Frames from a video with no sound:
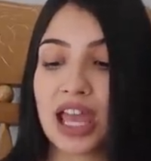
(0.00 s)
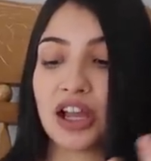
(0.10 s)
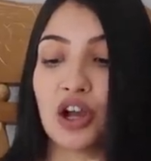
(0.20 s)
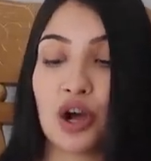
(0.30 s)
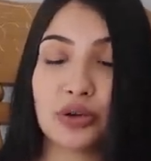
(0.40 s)

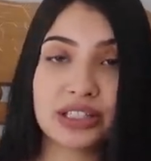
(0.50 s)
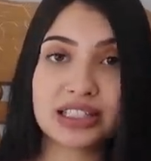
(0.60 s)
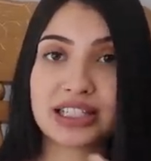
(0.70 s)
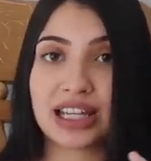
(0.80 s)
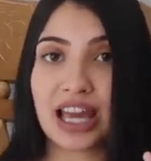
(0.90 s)
it
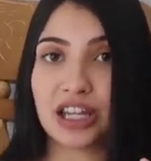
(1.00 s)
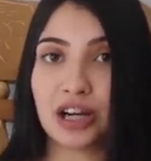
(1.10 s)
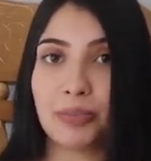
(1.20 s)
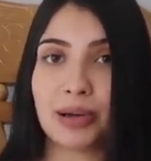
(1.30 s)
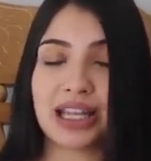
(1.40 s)
goes
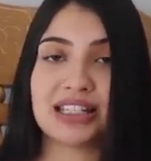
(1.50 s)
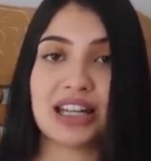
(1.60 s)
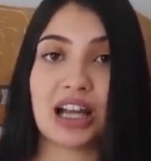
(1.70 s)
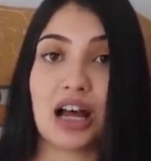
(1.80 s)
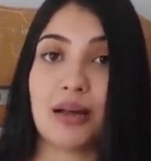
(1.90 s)
together, but it
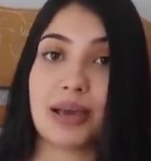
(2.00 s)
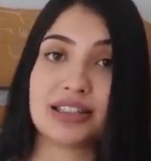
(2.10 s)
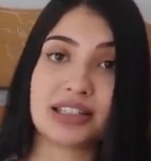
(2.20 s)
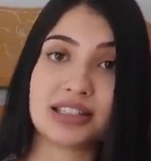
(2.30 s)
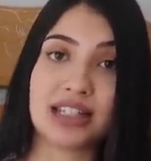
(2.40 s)
didn't come
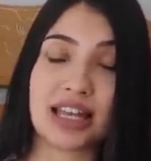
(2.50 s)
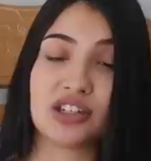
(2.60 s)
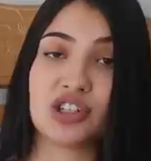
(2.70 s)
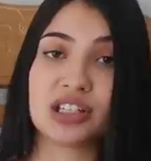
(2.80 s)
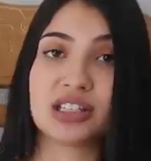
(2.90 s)
as a
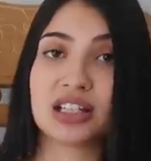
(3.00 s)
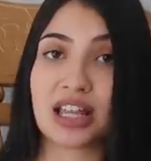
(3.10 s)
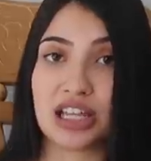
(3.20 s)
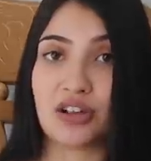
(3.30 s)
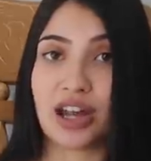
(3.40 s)
set, just to
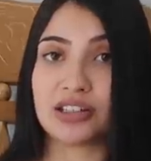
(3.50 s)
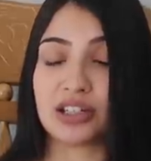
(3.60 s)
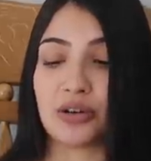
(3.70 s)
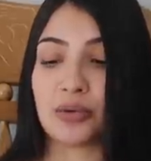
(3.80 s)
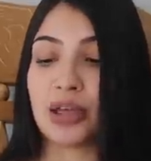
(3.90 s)
let you guys
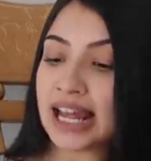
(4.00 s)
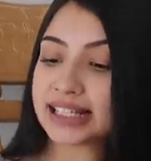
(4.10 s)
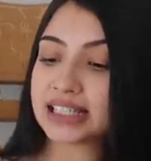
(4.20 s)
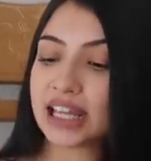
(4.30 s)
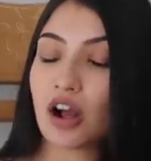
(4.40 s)
know.
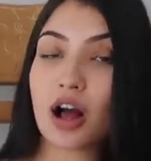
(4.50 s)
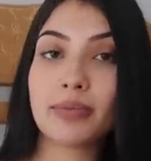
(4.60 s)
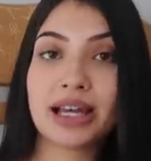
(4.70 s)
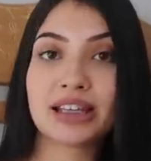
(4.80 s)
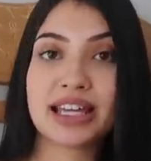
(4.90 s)
Next thing
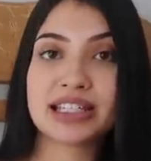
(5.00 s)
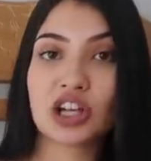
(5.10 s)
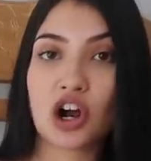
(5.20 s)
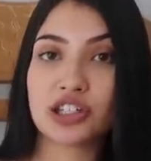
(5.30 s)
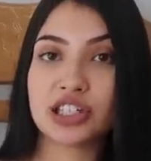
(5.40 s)
on my
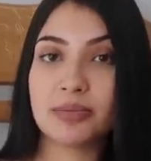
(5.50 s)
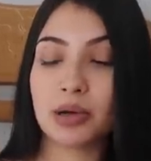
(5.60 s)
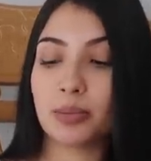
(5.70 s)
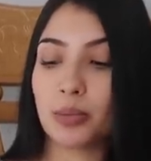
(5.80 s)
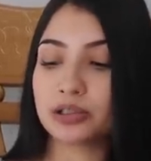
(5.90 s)
list are
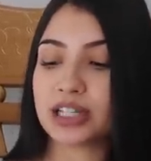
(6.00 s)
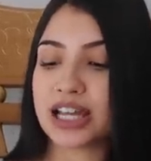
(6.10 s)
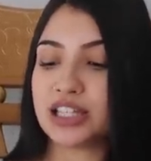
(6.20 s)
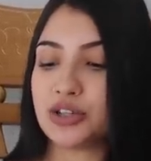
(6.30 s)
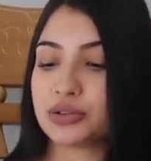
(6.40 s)
some
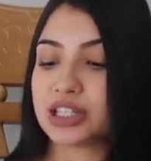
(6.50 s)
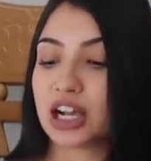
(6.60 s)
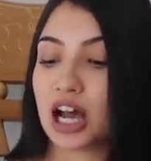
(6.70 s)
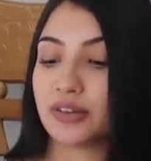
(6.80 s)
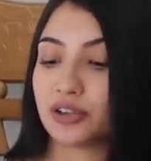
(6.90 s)
multi-use
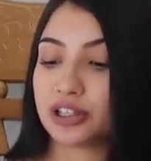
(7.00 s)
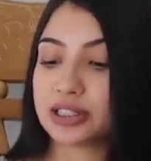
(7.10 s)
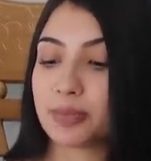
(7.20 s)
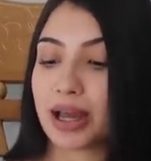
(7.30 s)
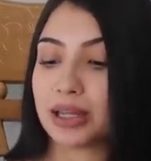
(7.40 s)

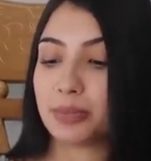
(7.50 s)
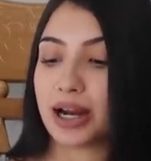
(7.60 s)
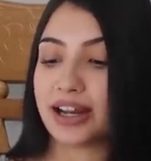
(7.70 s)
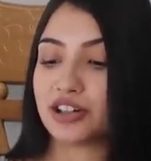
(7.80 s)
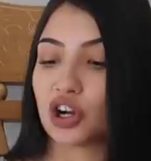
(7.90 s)
covers by the
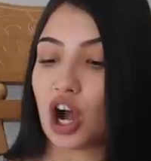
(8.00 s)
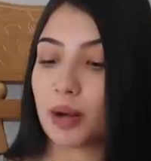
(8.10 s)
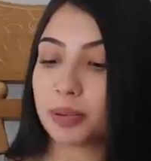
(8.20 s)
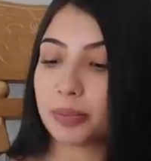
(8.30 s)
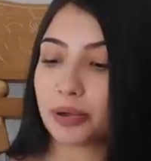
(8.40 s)
brand
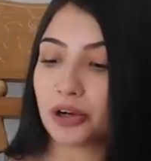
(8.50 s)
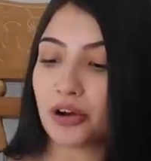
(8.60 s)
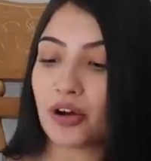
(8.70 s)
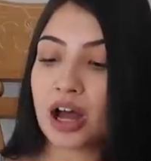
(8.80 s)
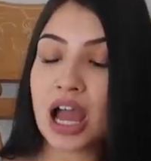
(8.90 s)
Copper
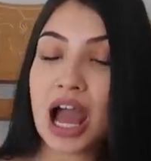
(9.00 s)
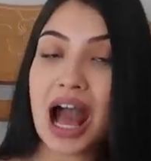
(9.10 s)
Pearl.